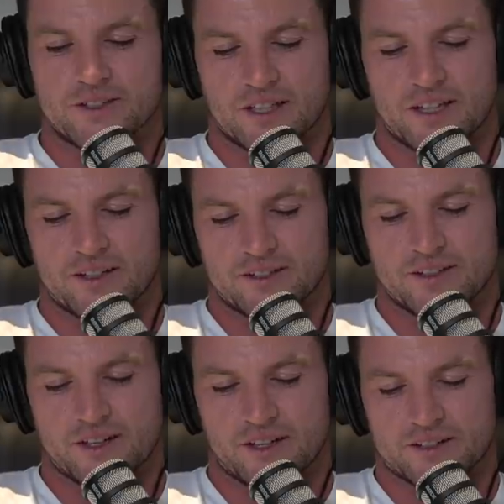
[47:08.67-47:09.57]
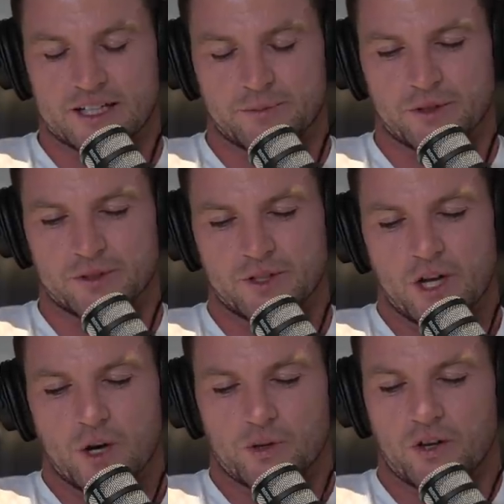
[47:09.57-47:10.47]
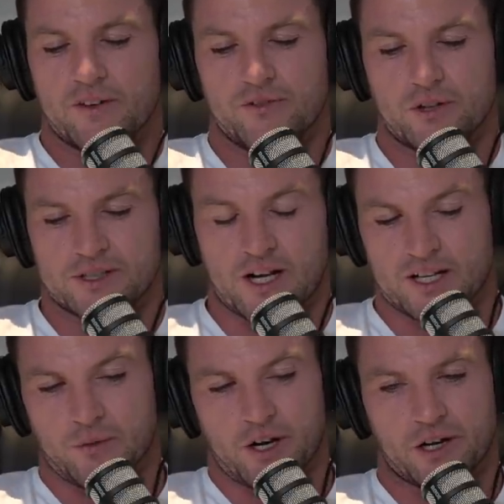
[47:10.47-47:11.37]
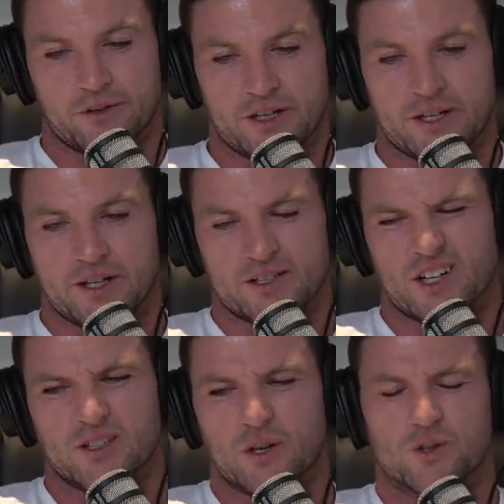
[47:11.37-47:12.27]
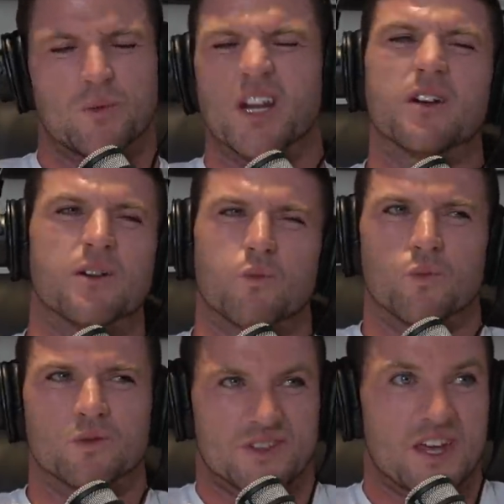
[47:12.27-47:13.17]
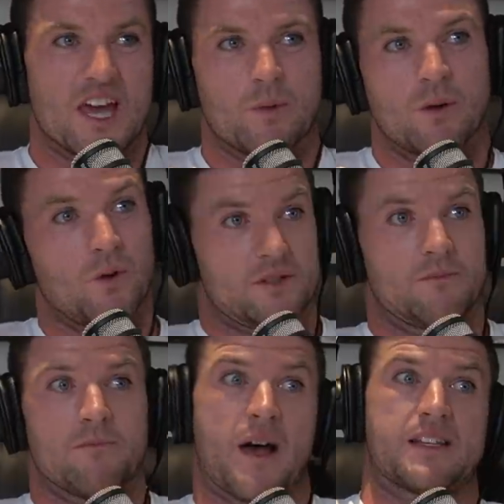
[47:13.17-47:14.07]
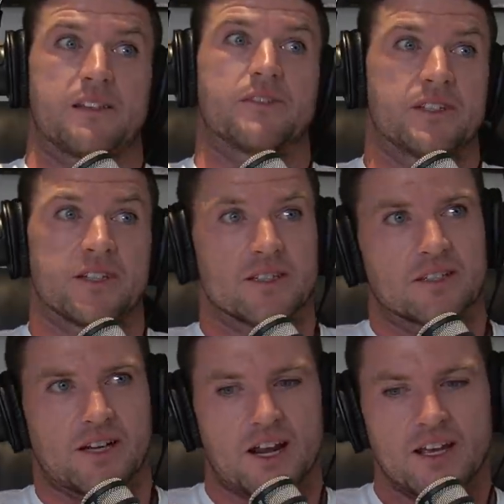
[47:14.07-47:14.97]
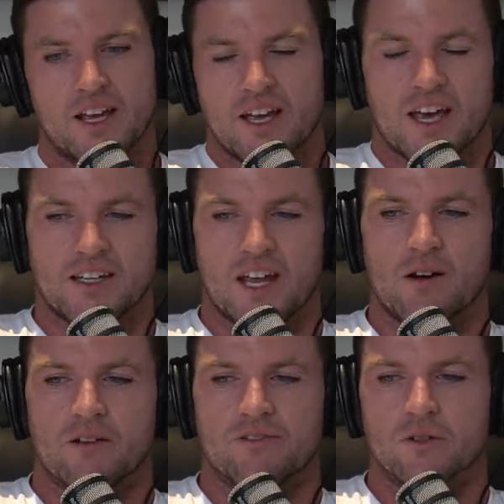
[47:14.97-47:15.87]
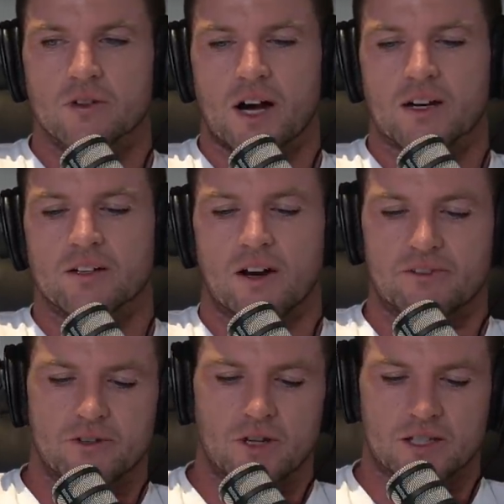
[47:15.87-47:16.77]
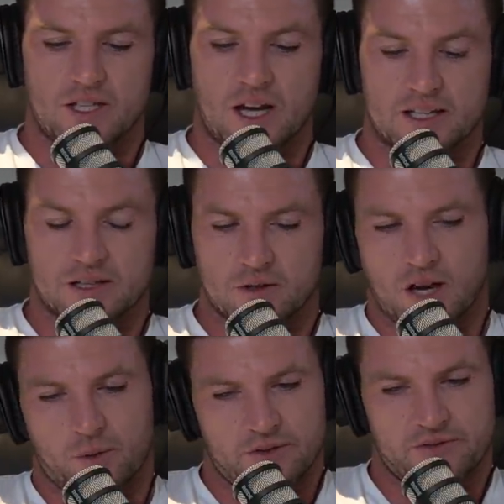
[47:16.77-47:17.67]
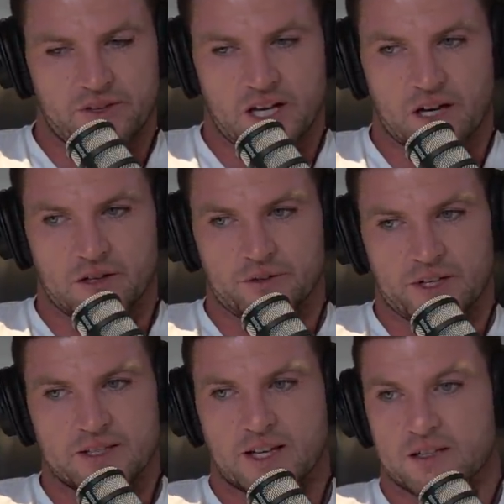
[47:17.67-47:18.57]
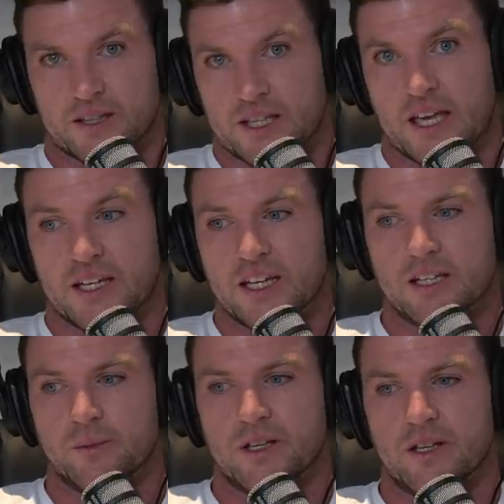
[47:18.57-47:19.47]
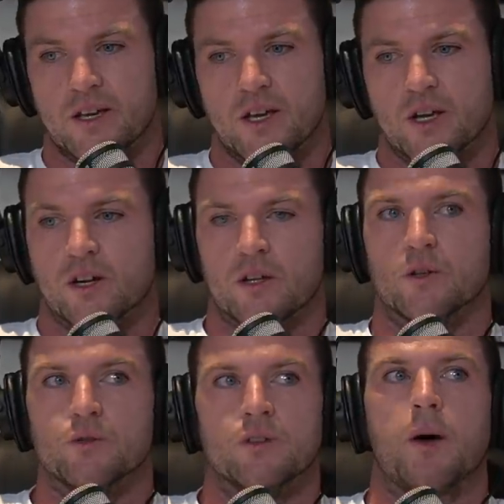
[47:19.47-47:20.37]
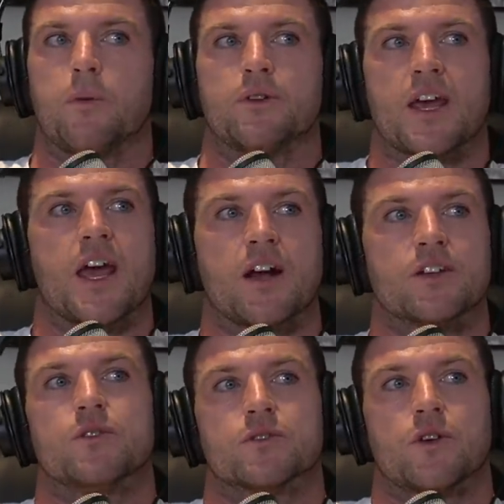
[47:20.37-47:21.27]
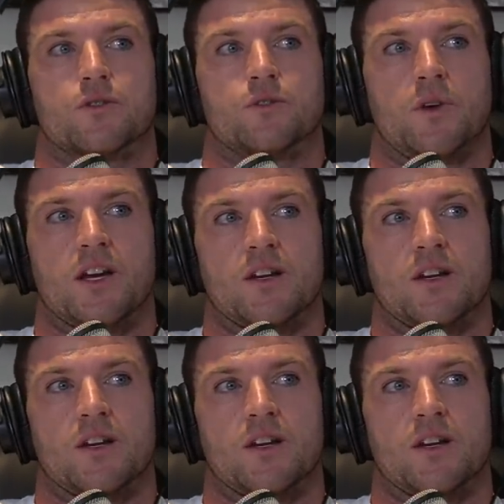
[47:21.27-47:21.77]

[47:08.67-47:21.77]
said that to the young lads, because when I first started my career, it's like social media, it was there, but it wasn't massive as it is today. Mm. And now I feel like young kids who come into NRL these days, like, they need to be clued up on how to use social media.